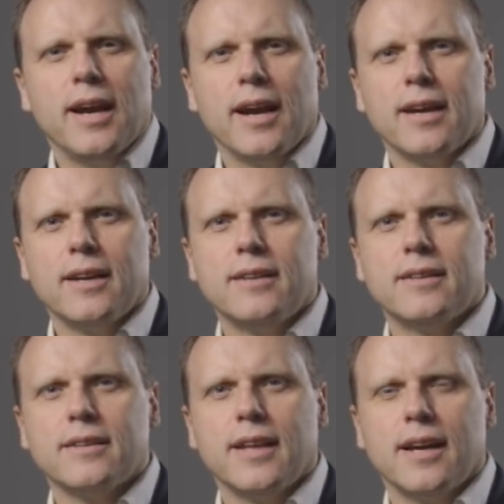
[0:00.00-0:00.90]
and
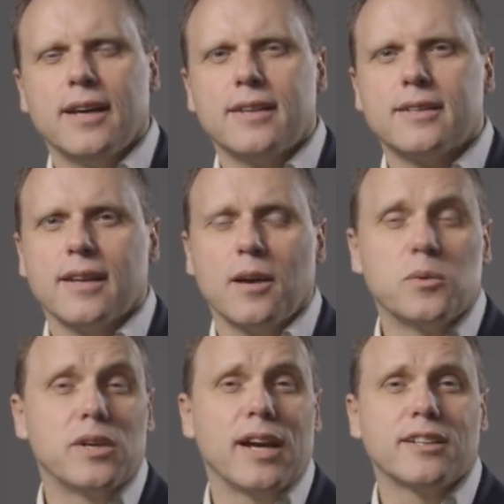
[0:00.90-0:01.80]
that I
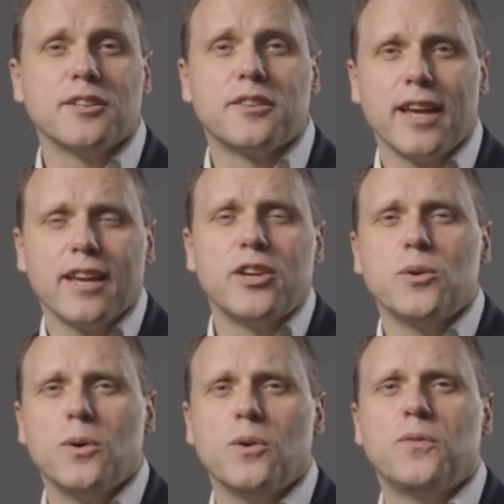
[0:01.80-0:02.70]
would like to thank
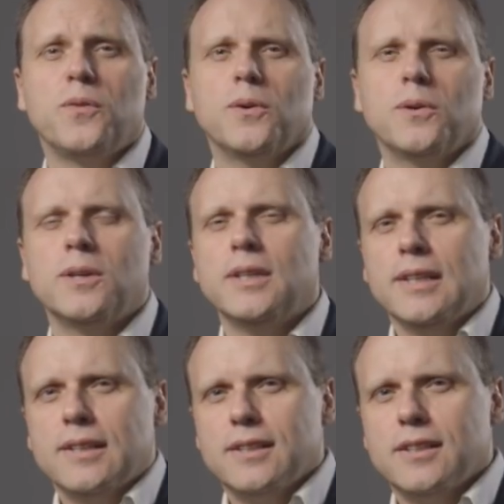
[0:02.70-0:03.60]
you all for
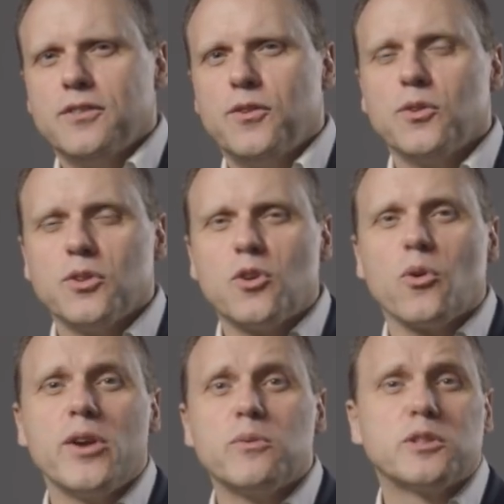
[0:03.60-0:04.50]
the
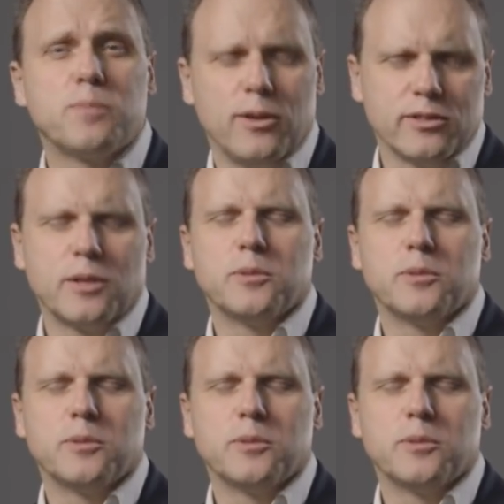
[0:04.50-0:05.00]
great response.